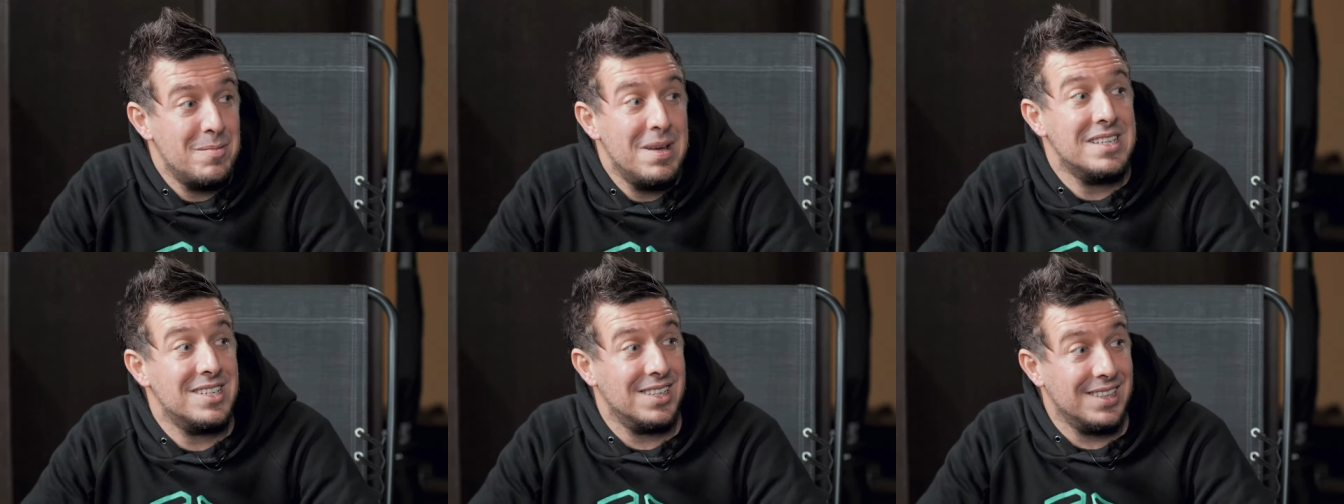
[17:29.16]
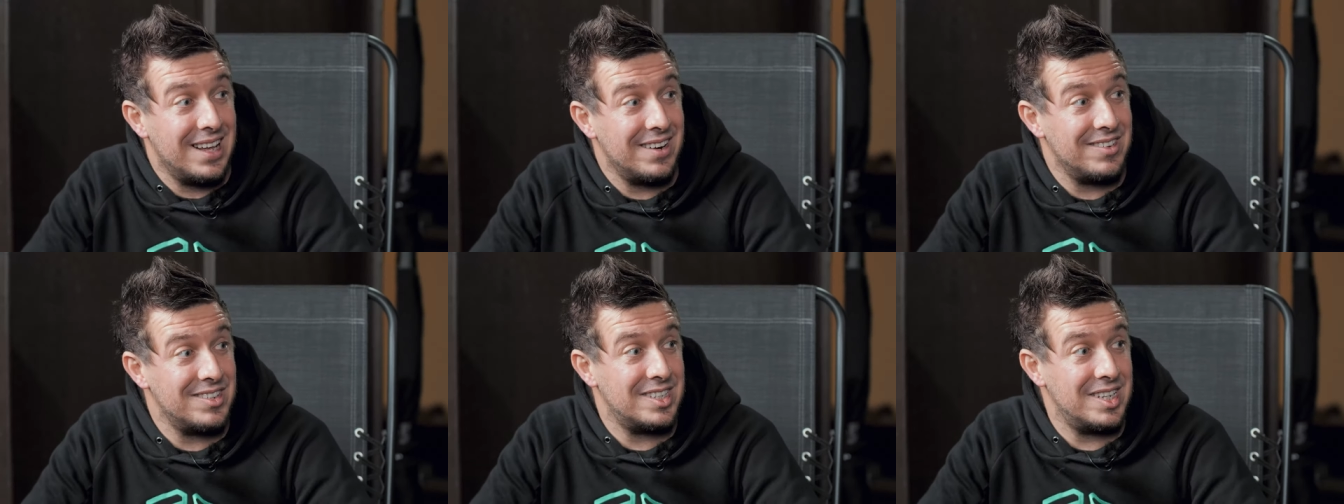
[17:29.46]
It makes a
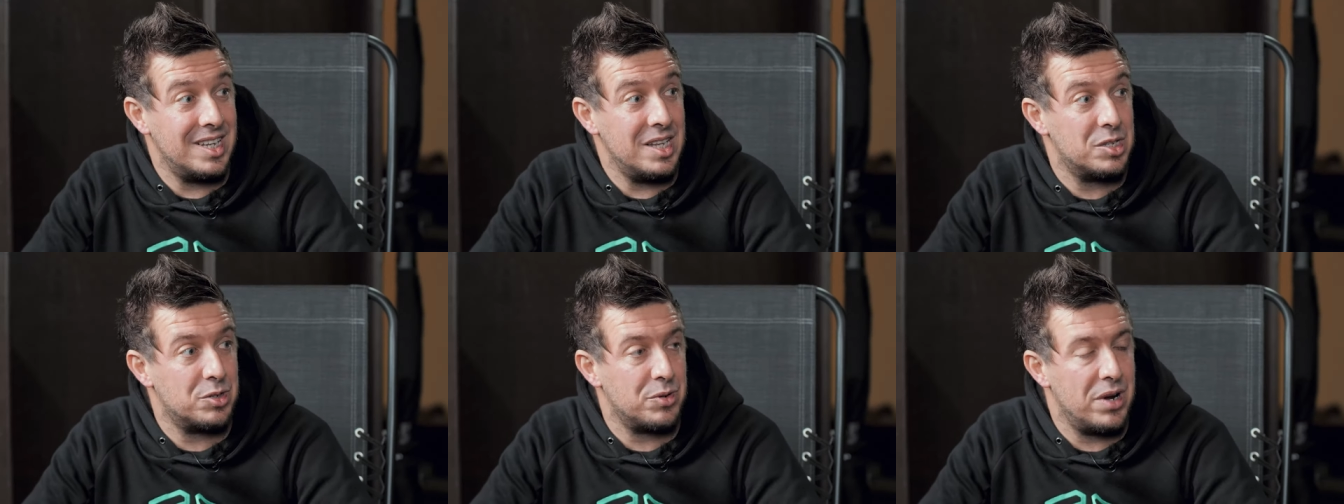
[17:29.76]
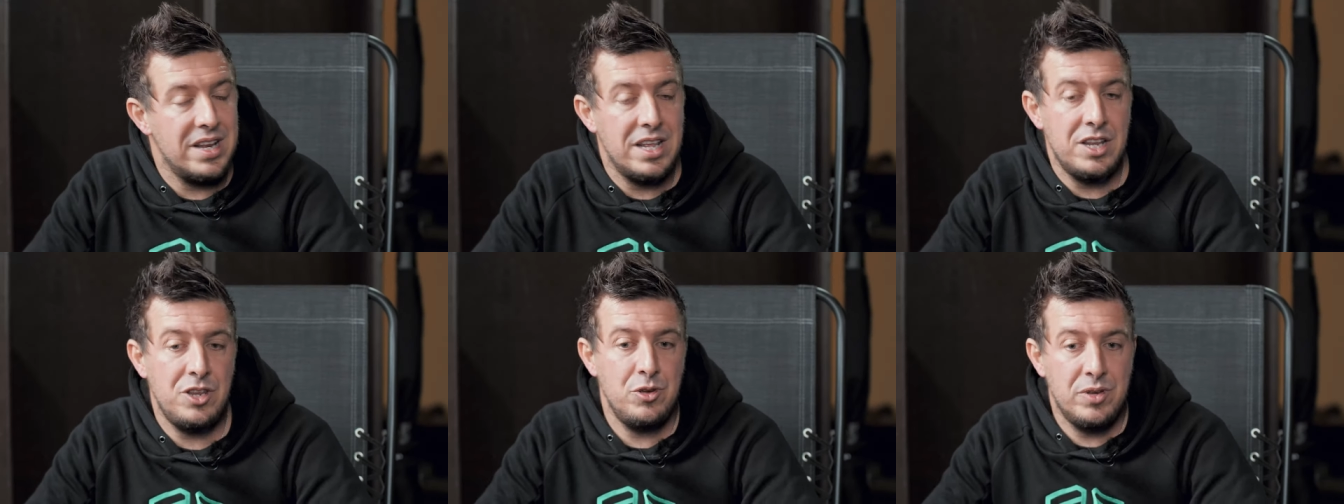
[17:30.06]
lot of sense,
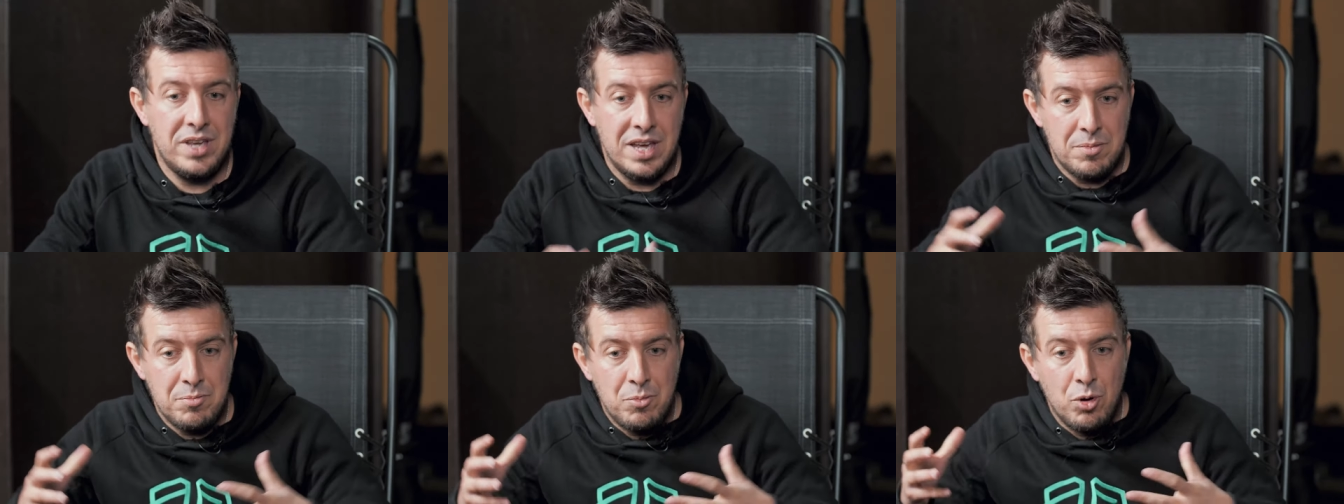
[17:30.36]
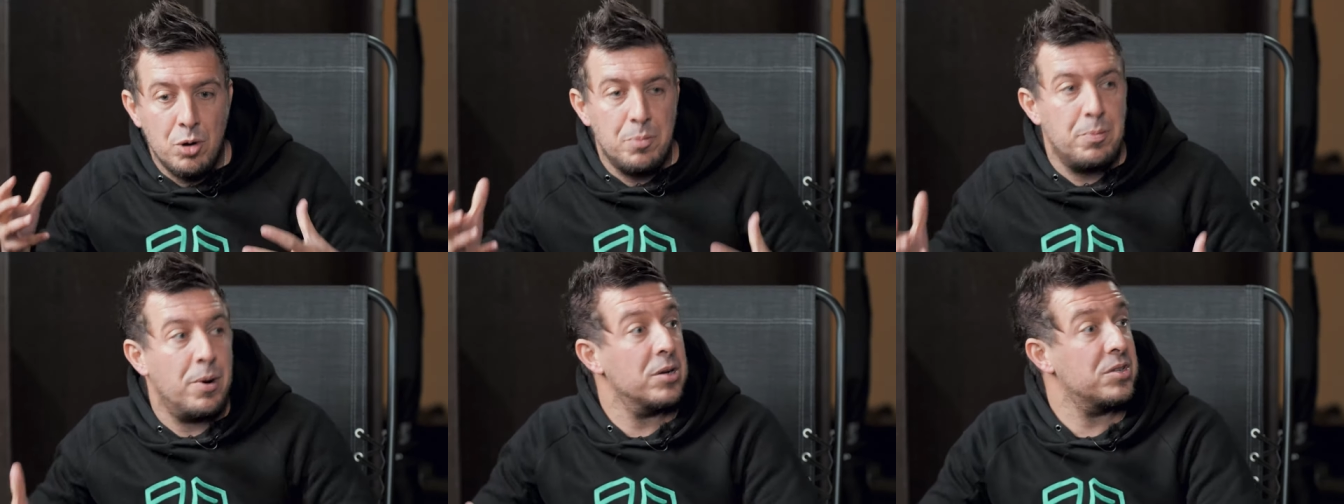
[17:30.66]
right? And you get
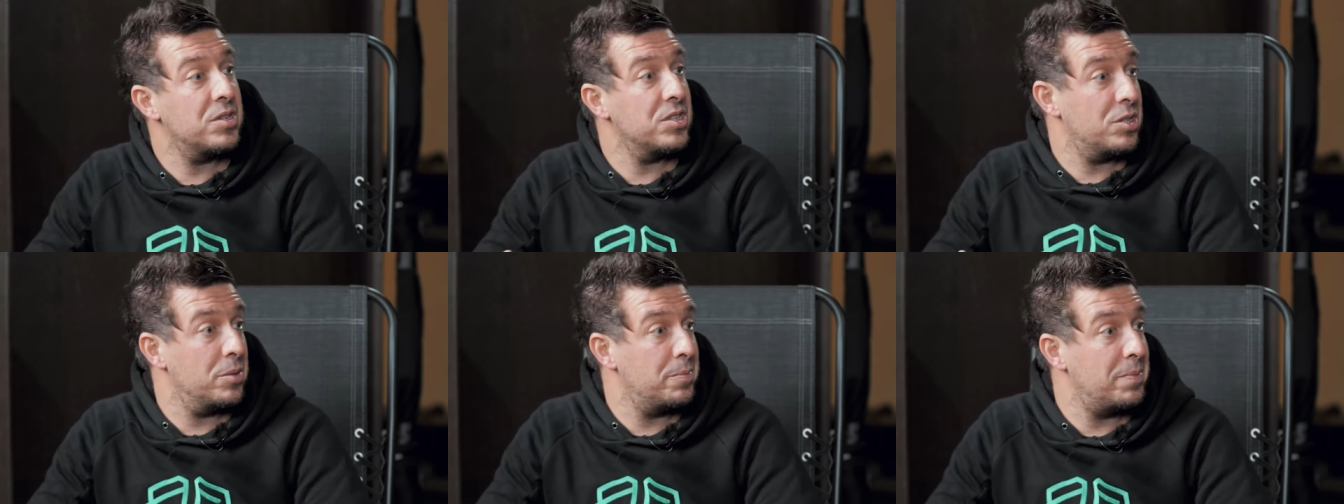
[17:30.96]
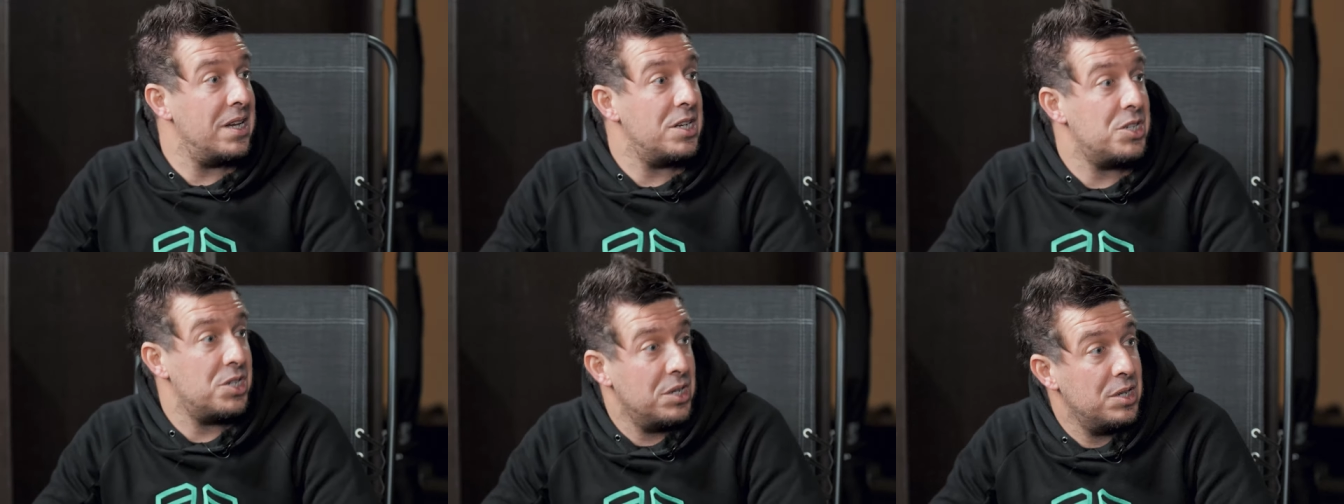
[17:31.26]
more
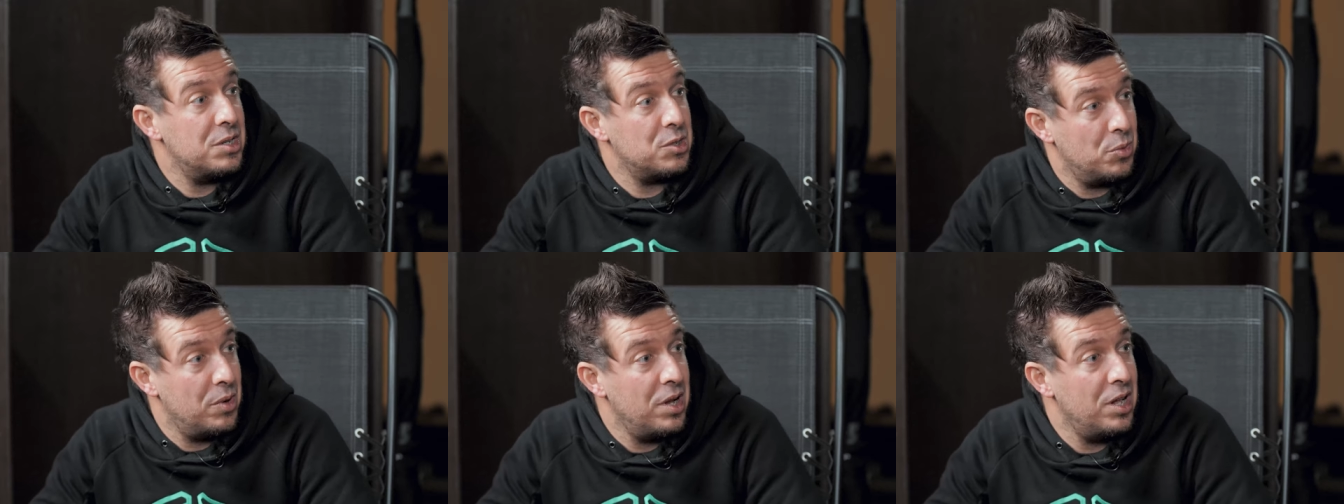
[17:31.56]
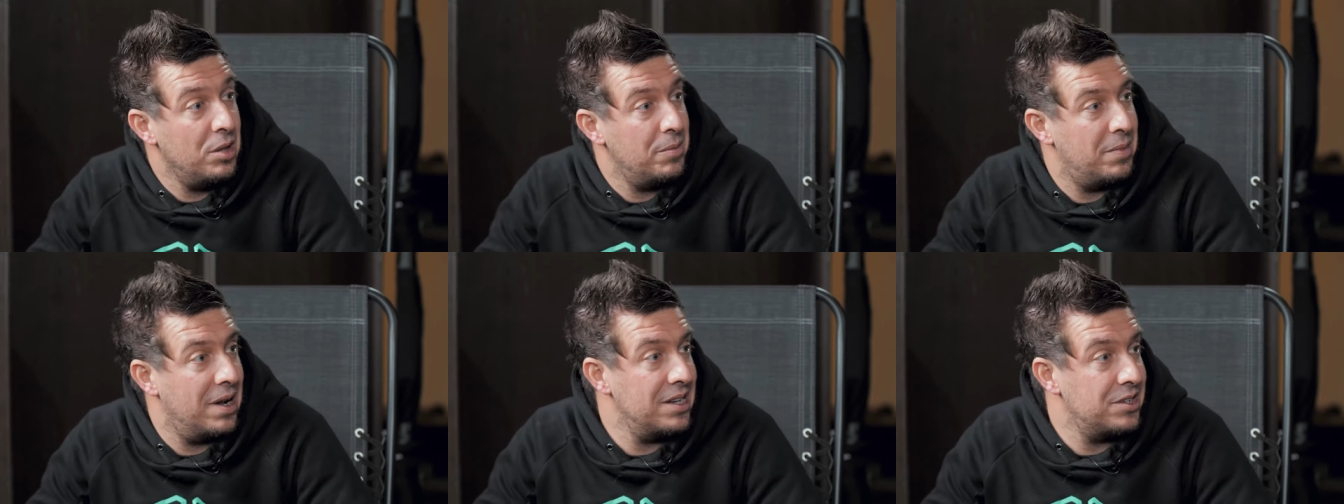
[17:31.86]
participation as
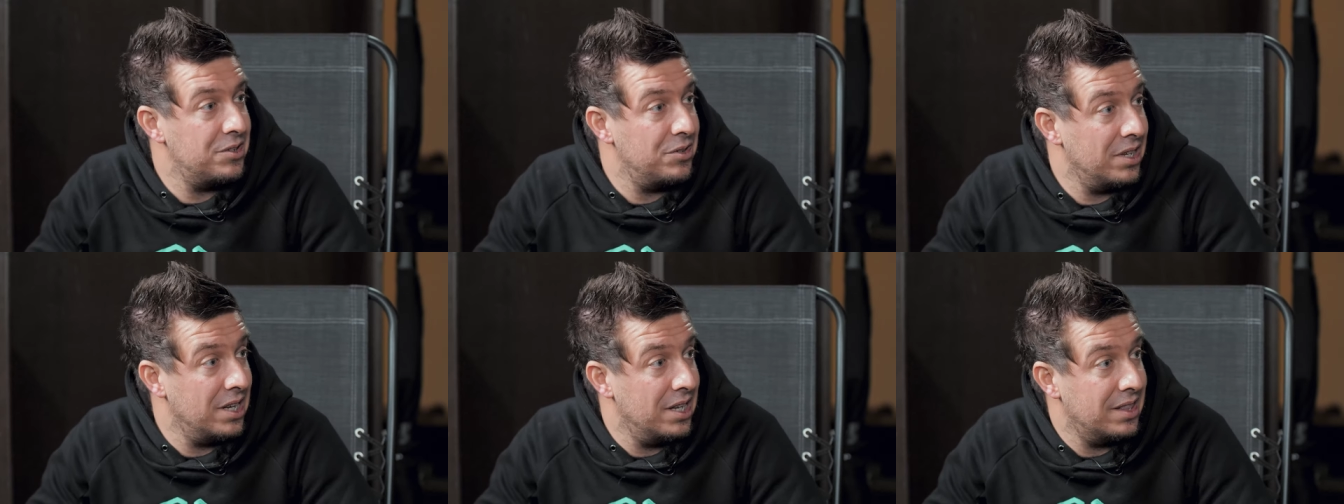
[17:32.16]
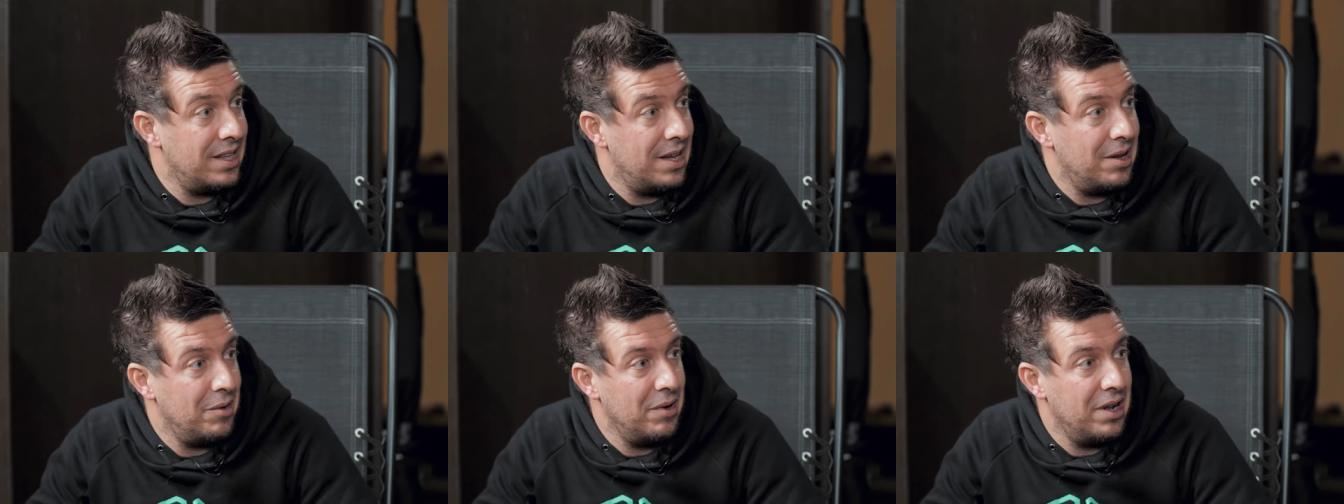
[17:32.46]
well by doing
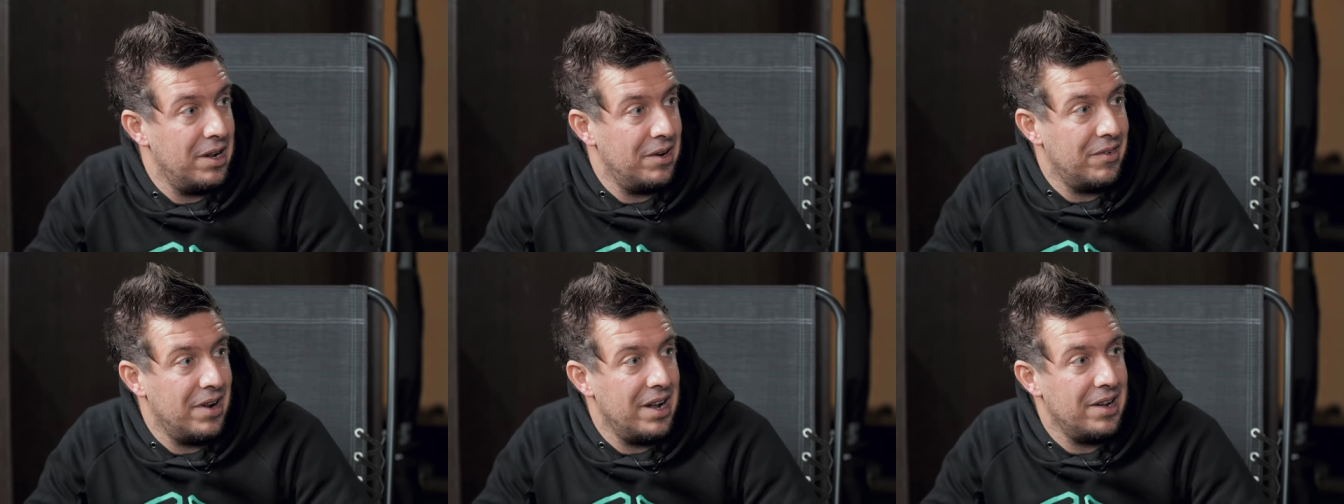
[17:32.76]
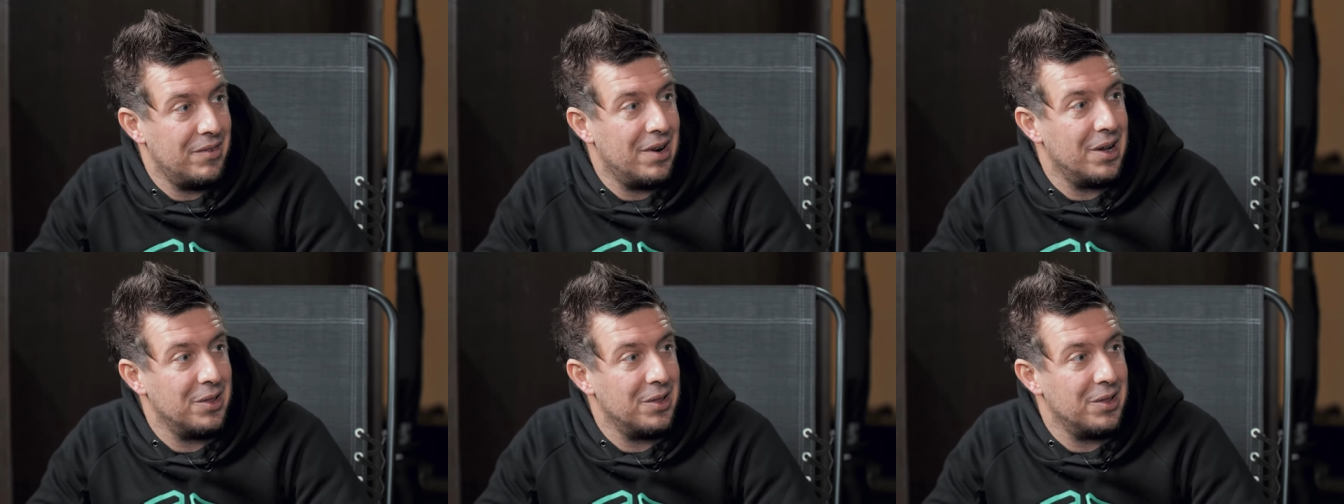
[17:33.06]
it that way, right?